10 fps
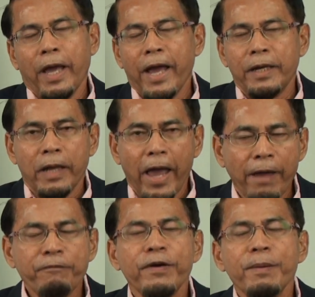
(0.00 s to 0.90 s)
And
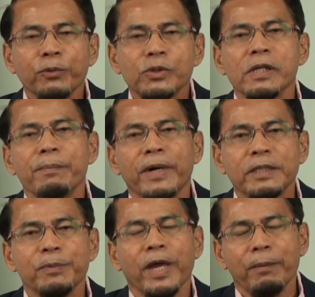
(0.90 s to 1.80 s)
every Muslim
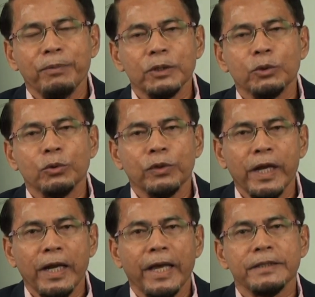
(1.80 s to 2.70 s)
must be able to
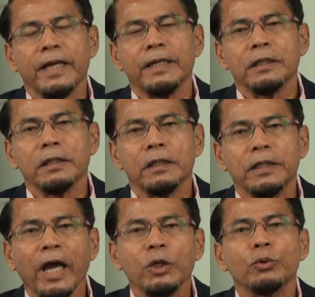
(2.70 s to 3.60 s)
realize that
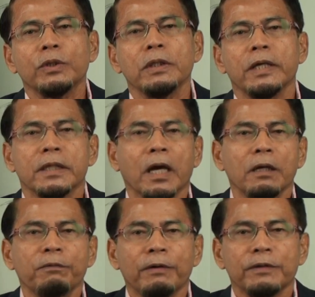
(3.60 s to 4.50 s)
their duty as a
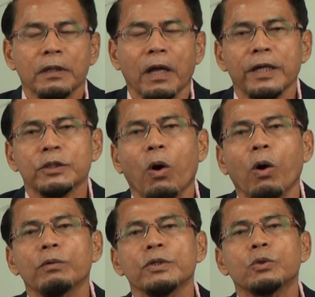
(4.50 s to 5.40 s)
Caliph of Allah is
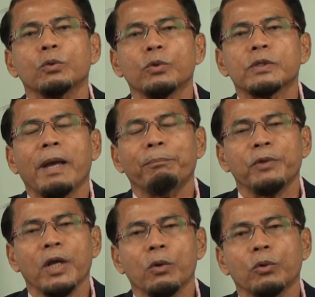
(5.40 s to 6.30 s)
always to do
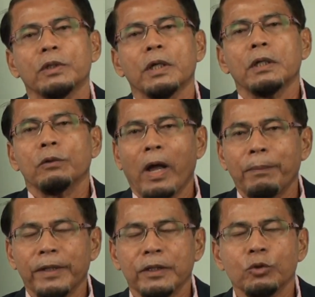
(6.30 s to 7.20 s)
something good, to
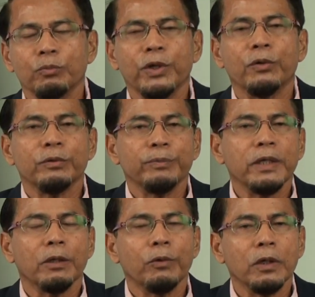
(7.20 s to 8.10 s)
help others to be good,
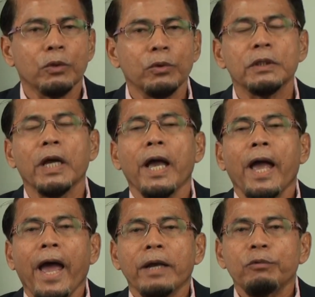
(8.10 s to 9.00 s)
make the world good.
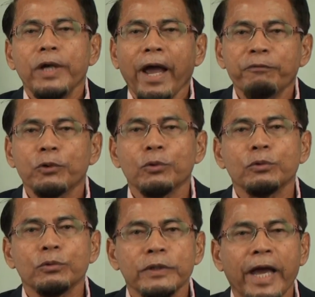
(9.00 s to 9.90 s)
And we have
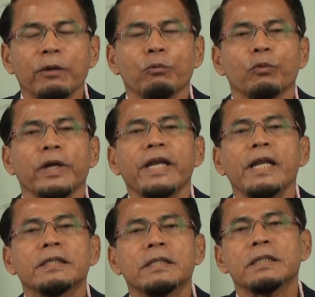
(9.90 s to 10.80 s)
to do that
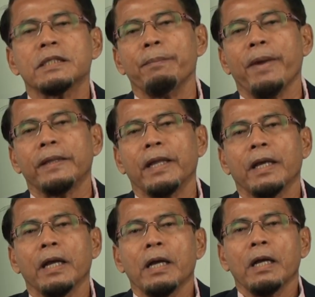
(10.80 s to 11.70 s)
in a
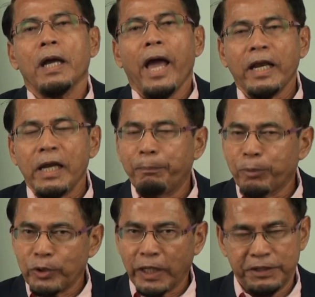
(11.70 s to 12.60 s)
systematic and a
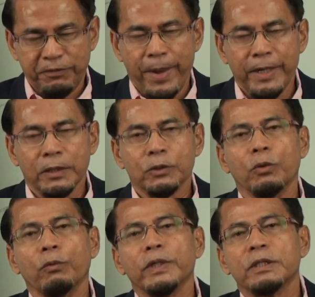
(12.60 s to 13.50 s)
productive manner.
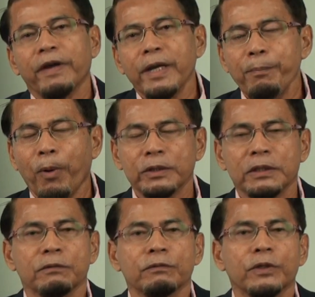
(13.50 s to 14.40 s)
So it's very
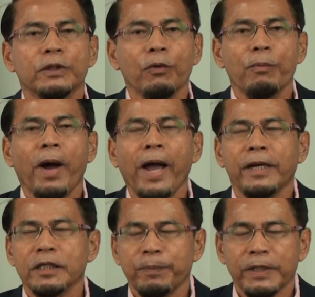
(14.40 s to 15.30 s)
important for the Ummah,
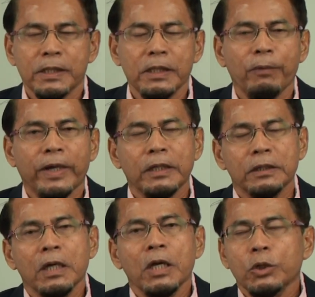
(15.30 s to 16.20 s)
and especially
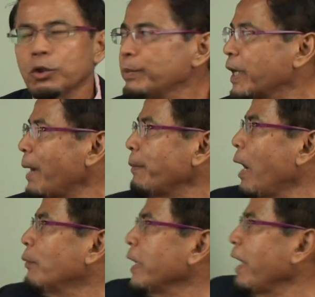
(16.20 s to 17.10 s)
when you become
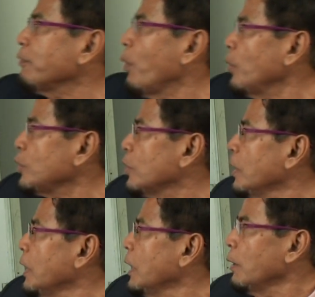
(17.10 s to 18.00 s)
our life coach.
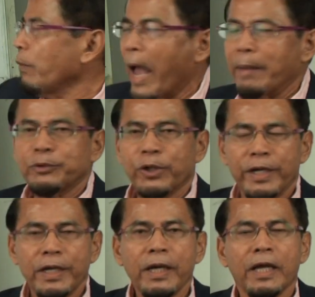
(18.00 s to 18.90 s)
I'm
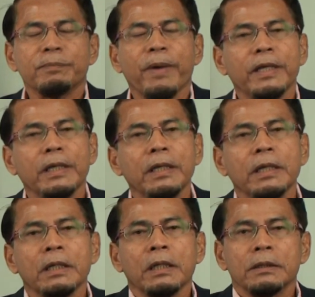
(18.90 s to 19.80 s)
training as many
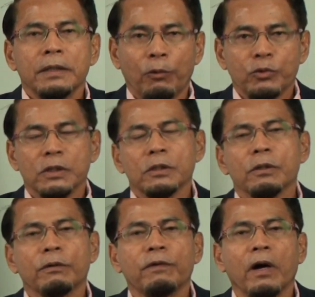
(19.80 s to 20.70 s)
thousands
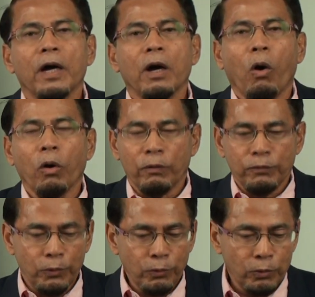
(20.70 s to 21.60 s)
of all of
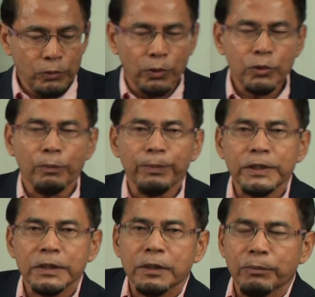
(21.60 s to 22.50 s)
you, those who
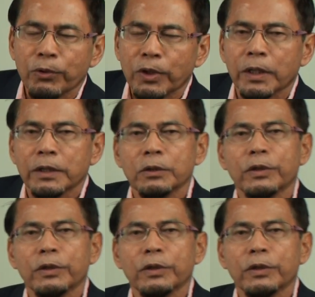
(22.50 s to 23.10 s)
purchase the book.